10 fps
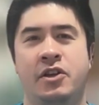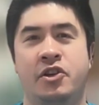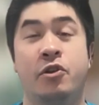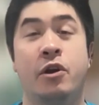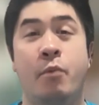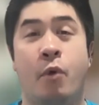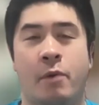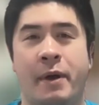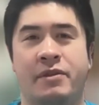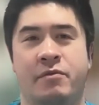To learn more
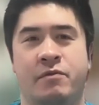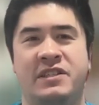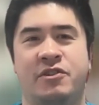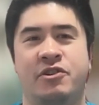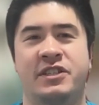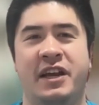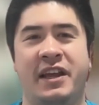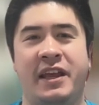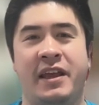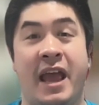about the research
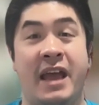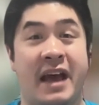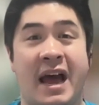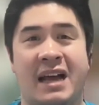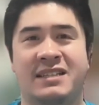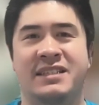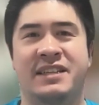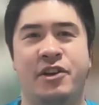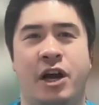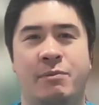study and to access
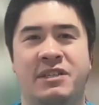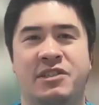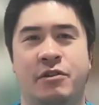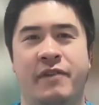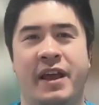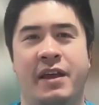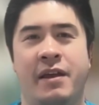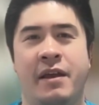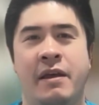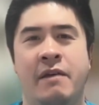the anonymous survey,
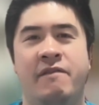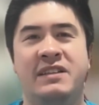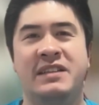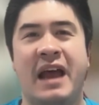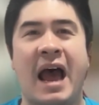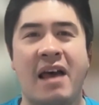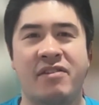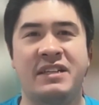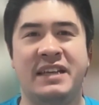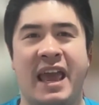visit
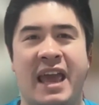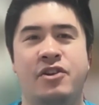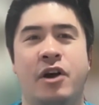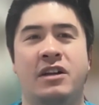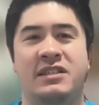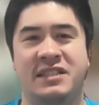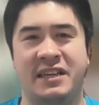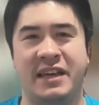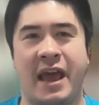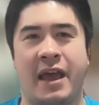
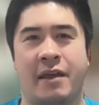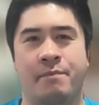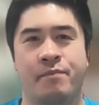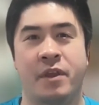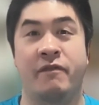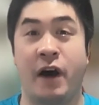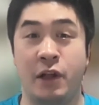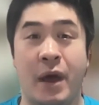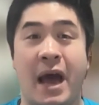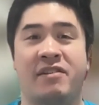athletescan.ca,
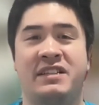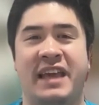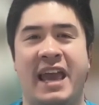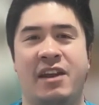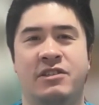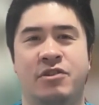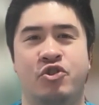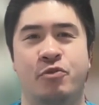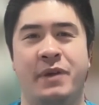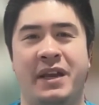follow AthletesCAN on
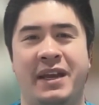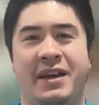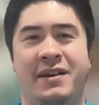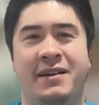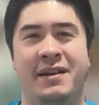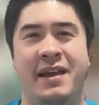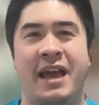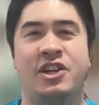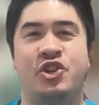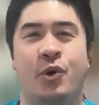social media,
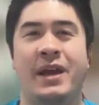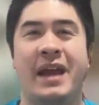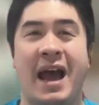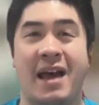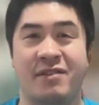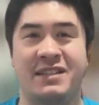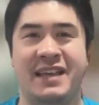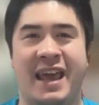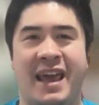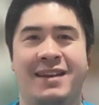and join
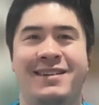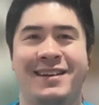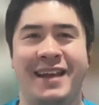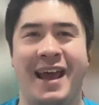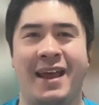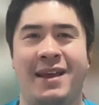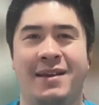AthletesCAN today.